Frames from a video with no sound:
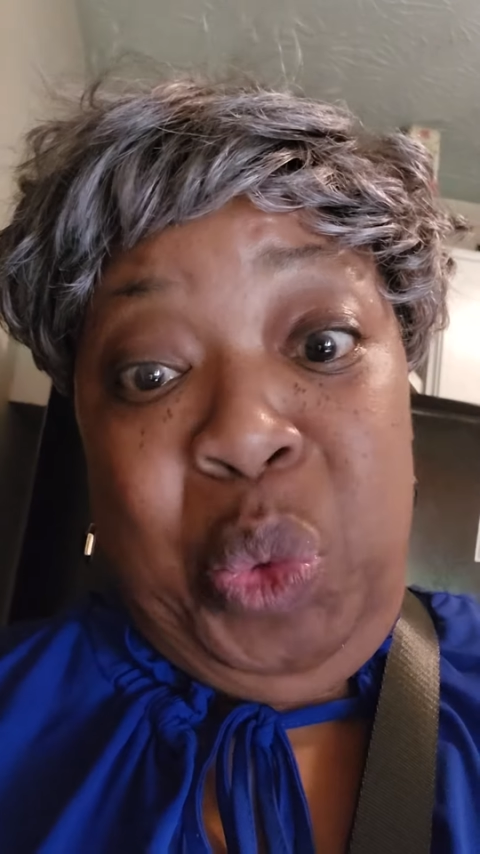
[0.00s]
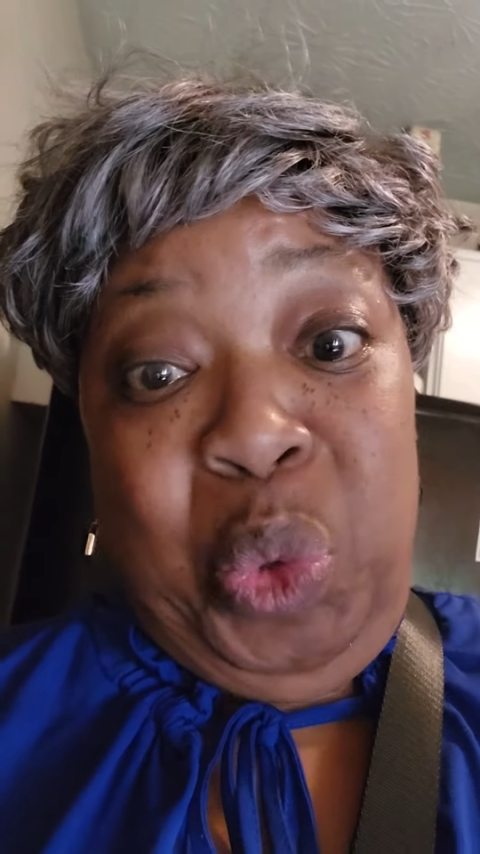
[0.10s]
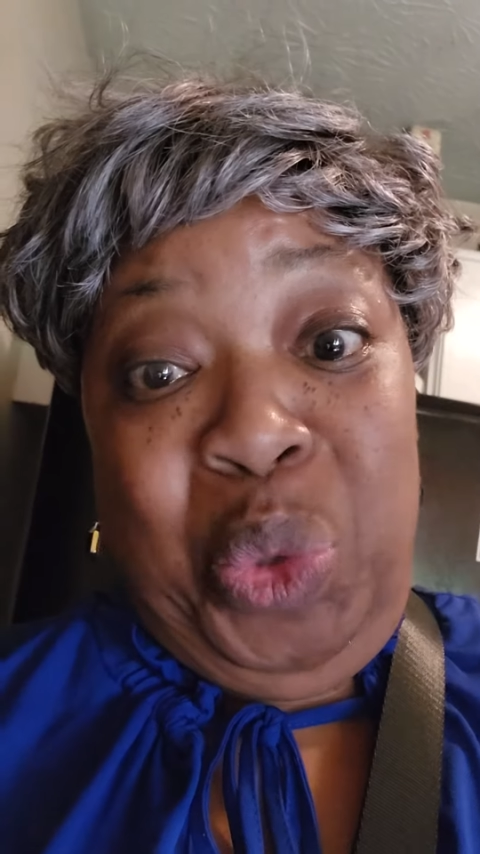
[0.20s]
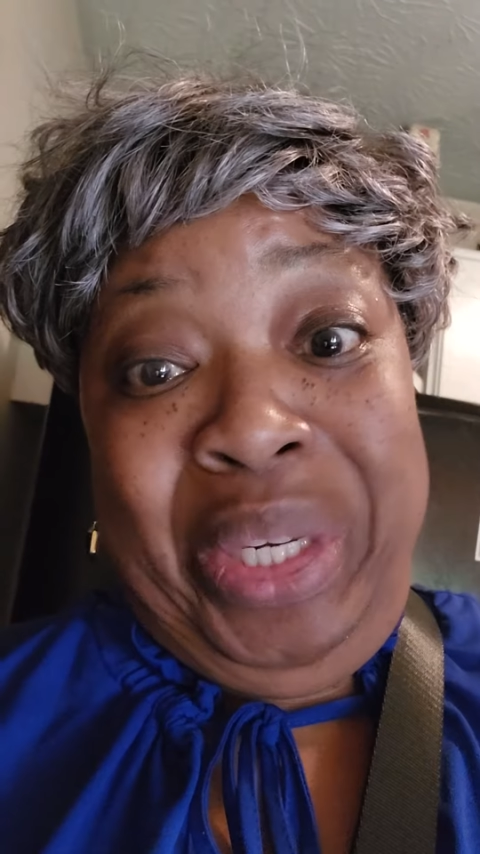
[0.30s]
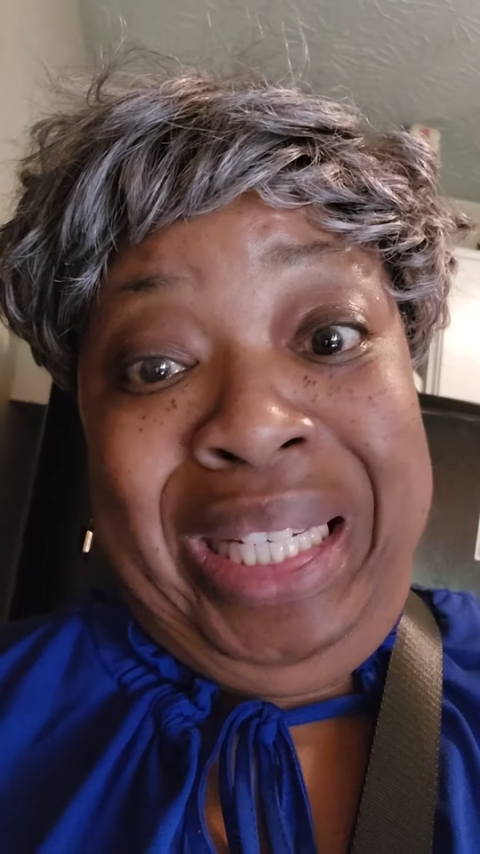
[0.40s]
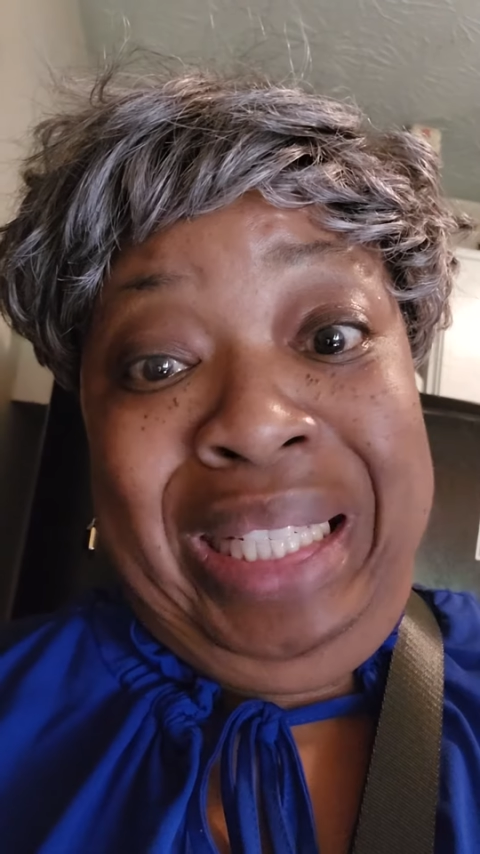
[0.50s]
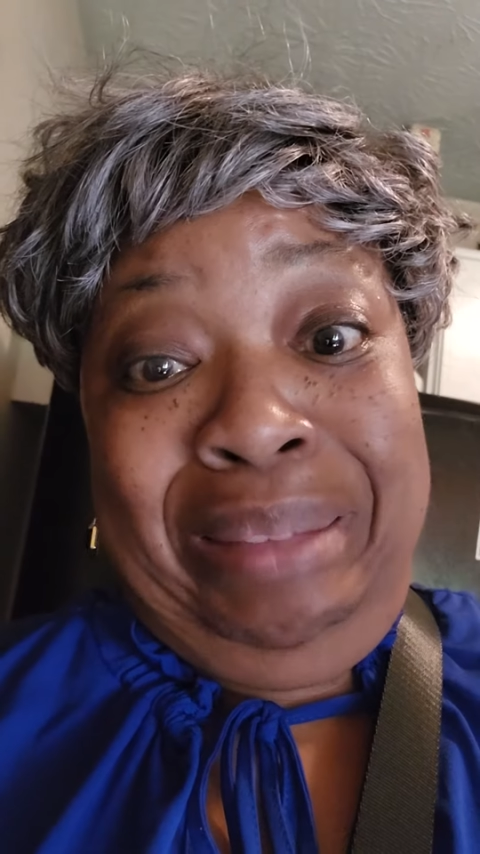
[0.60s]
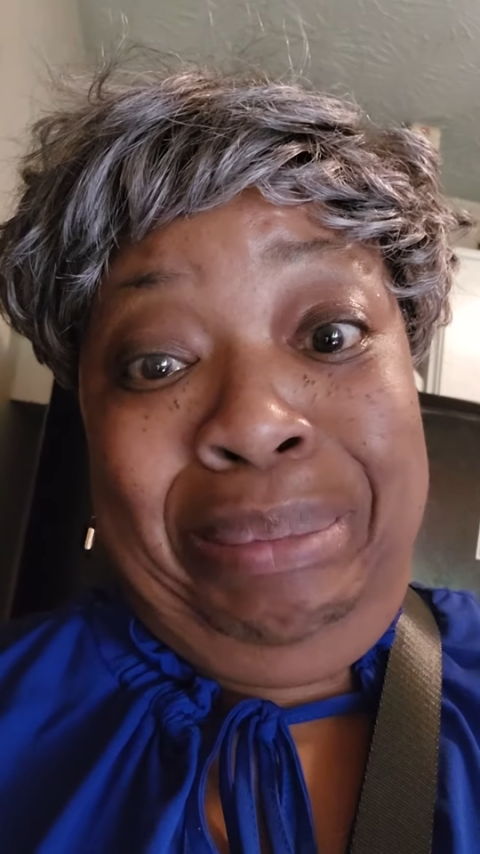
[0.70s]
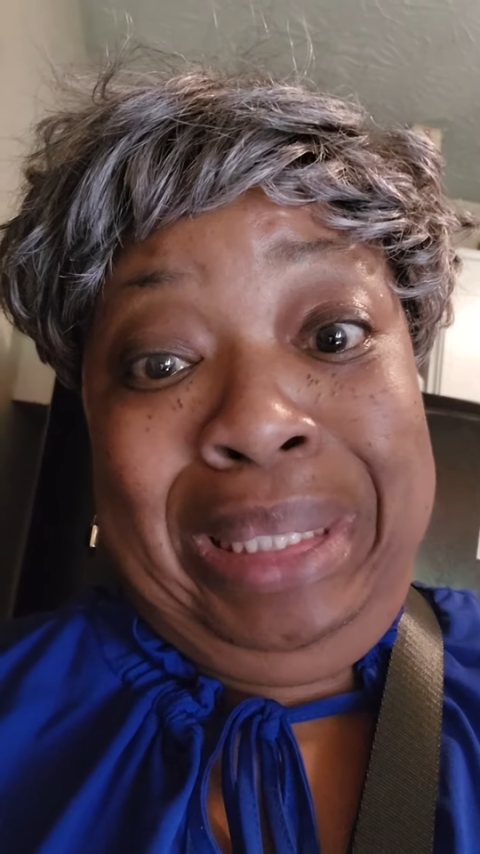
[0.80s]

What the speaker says: cream.